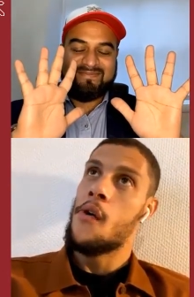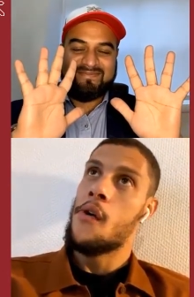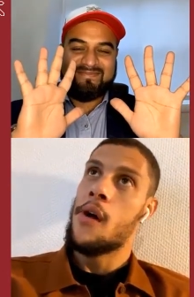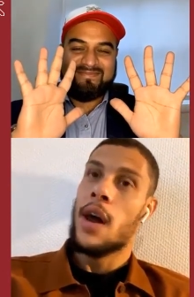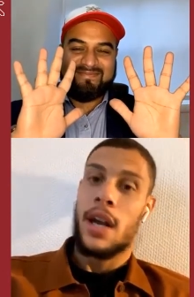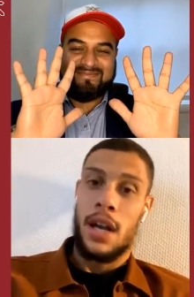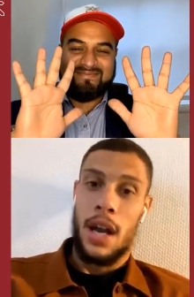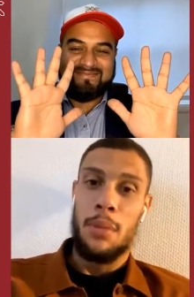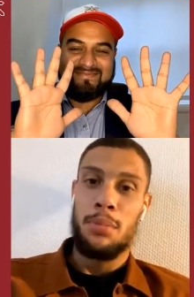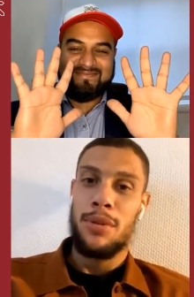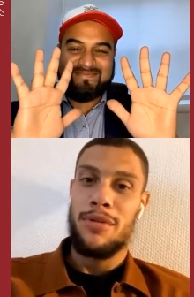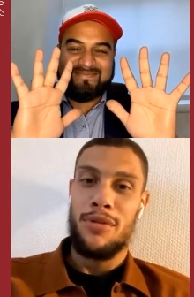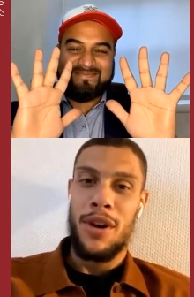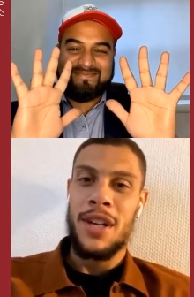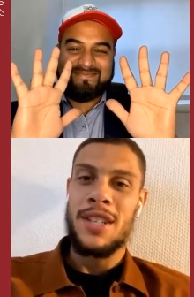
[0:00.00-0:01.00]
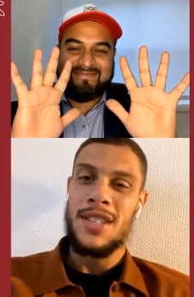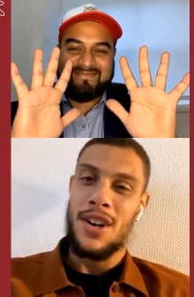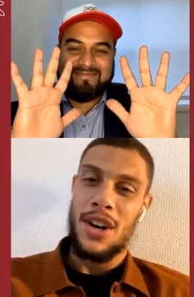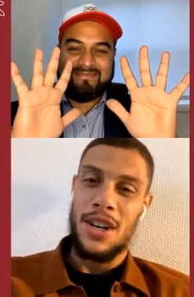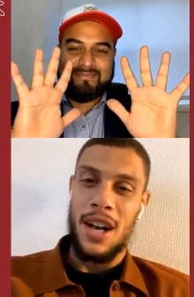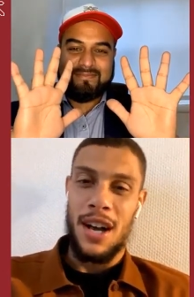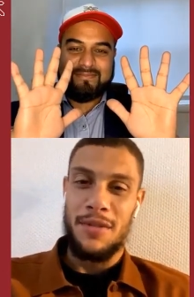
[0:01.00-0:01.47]
Speaker 1: can I put friends? Or
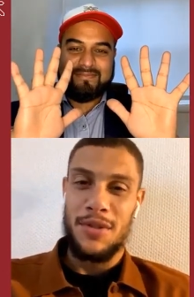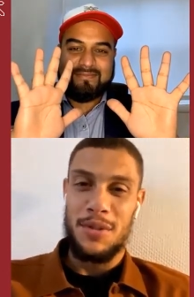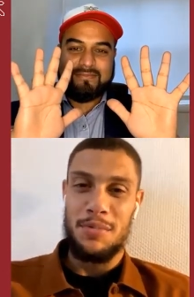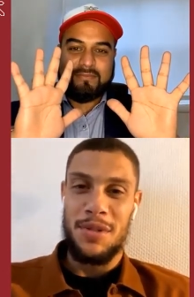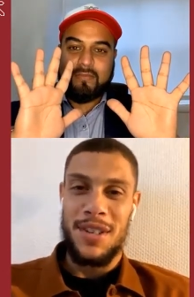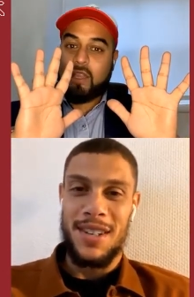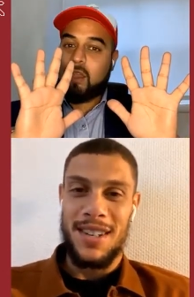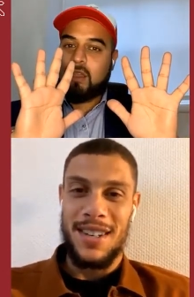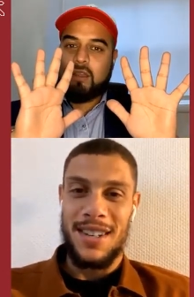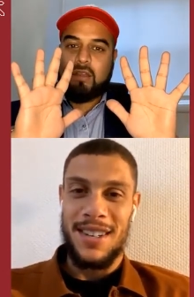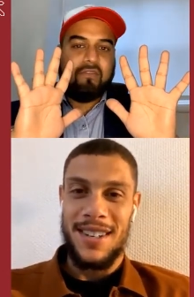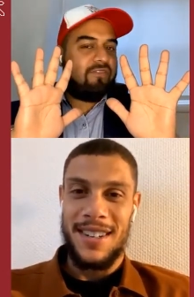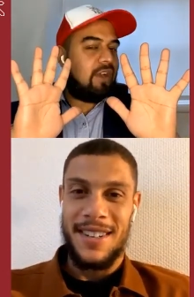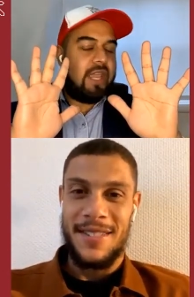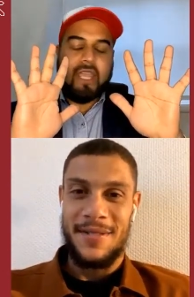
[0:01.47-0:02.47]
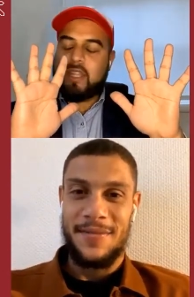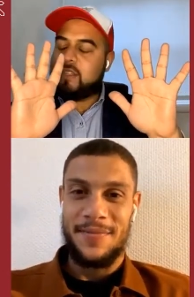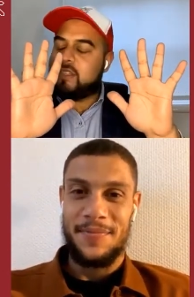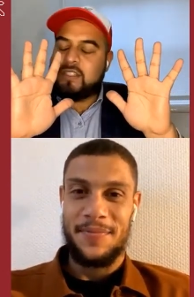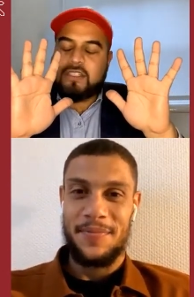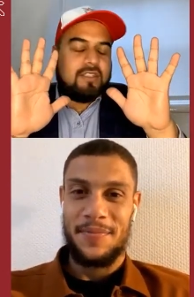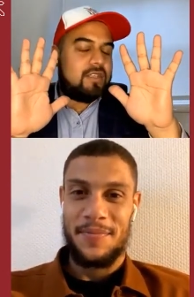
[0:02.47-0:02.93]
I have to be a
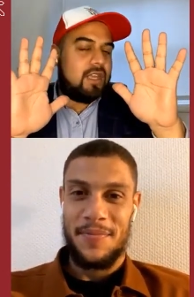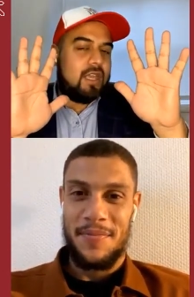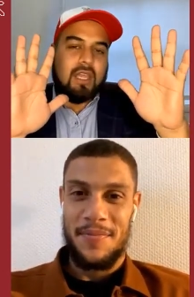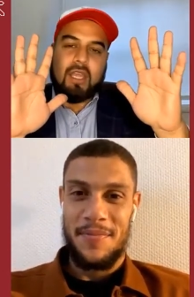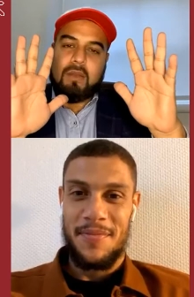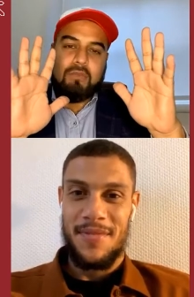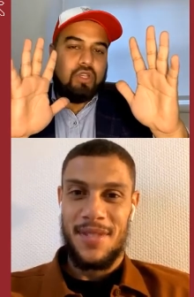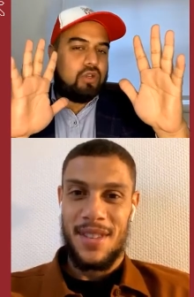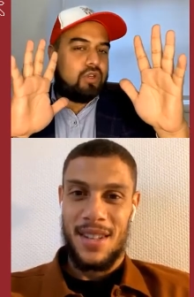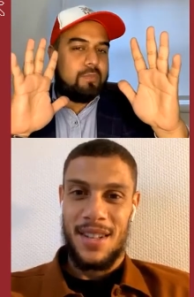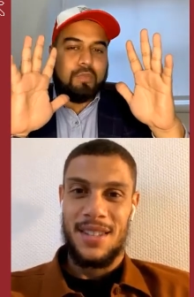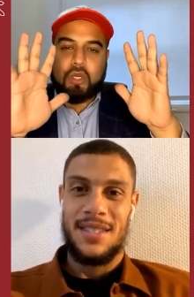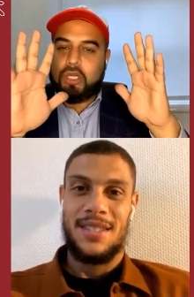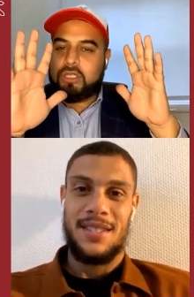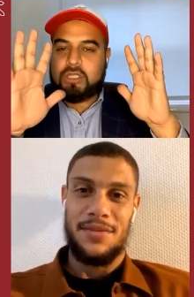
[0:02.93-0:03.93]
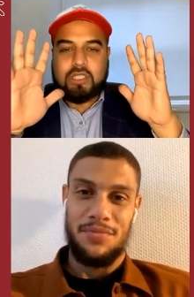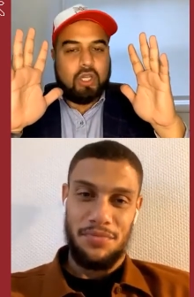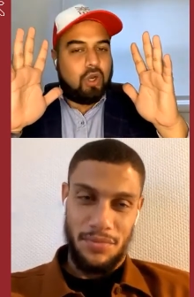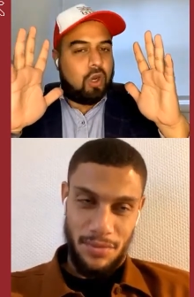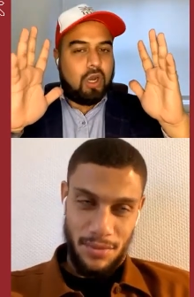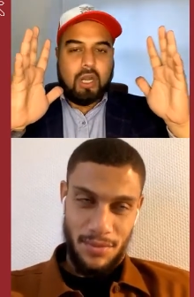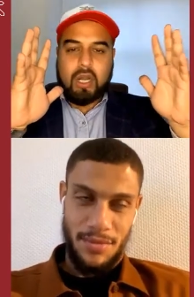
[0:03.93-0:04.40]
Speaker 2: friends. Um, you could put
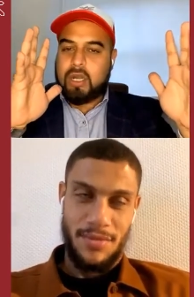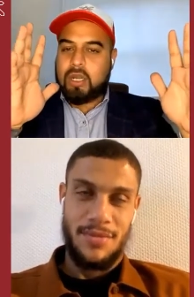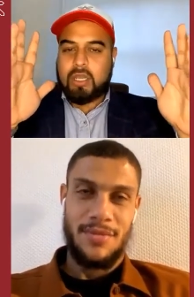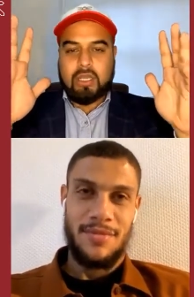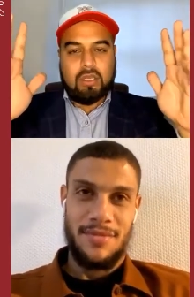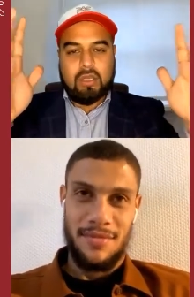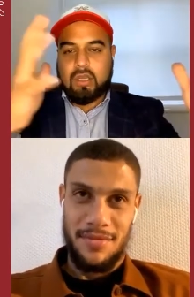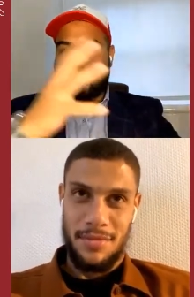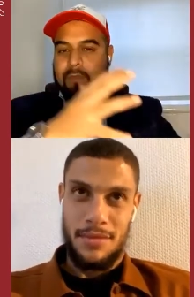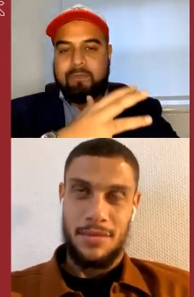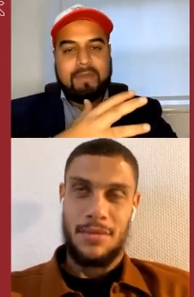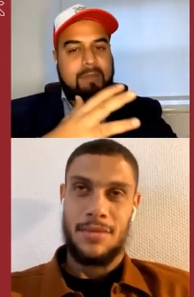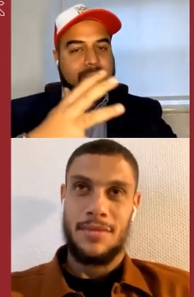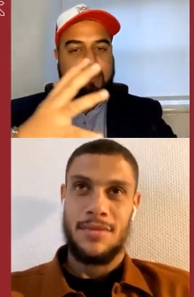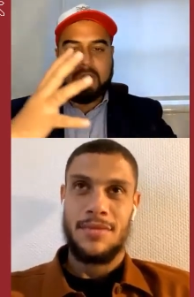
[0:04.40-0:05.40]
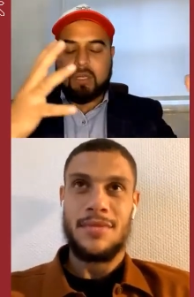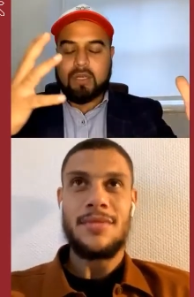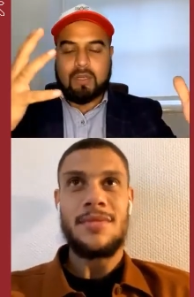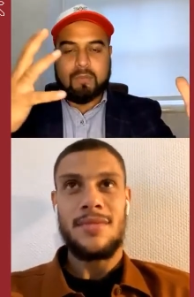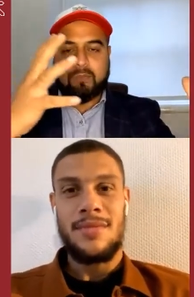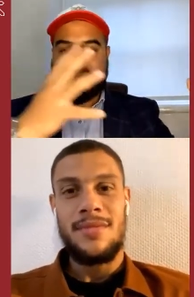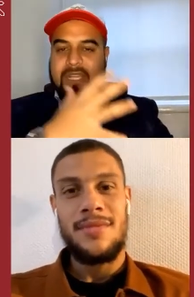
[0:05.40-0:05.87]
your uh, people, uh,
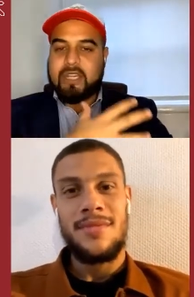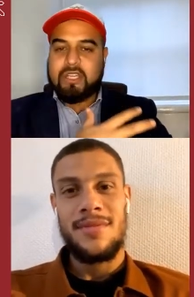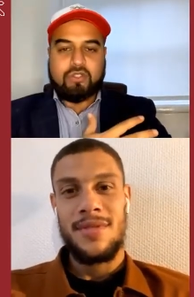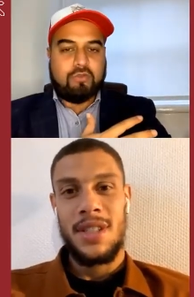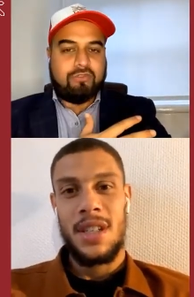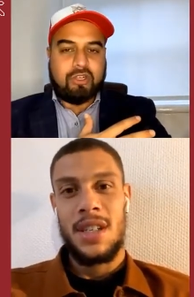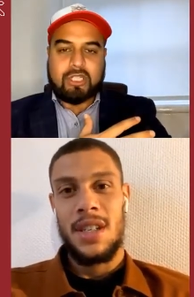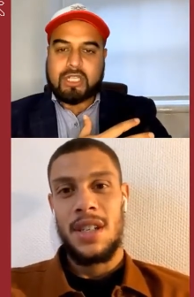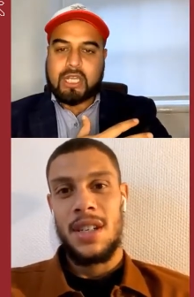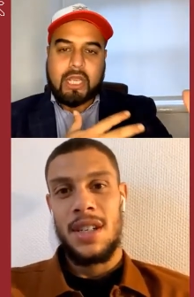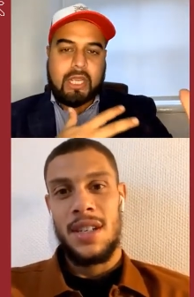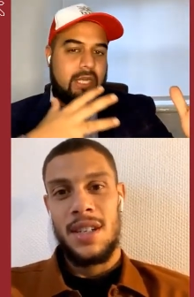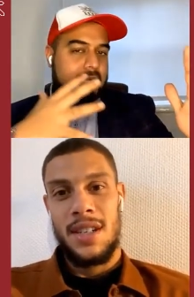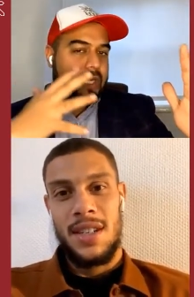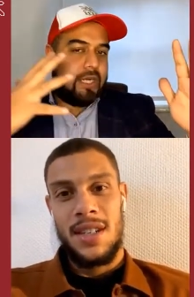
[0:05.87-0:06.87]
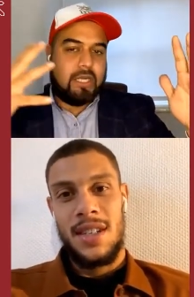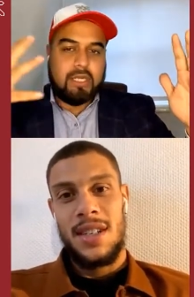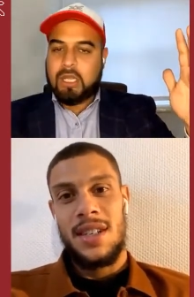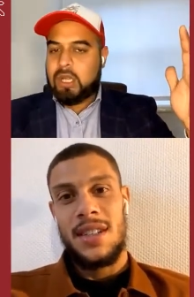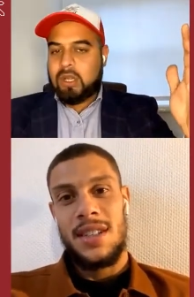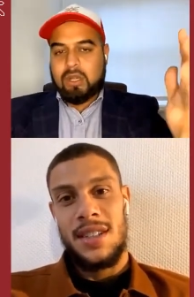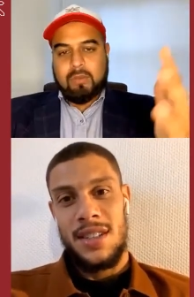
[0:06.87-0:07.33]
players who've retired,
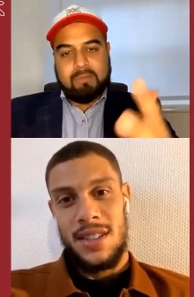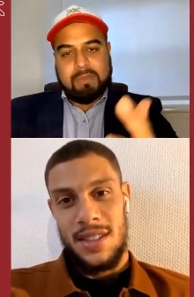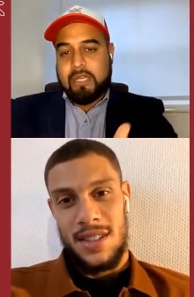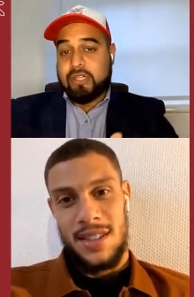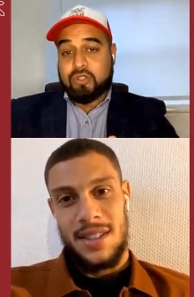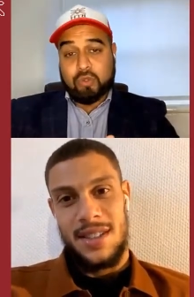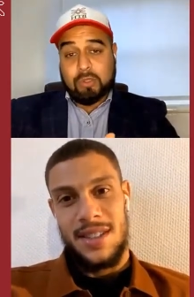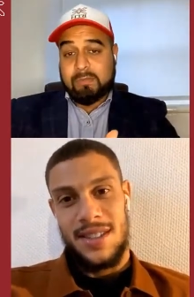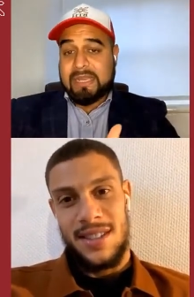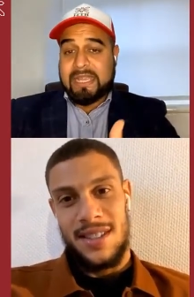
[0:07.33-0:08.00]
players who are playing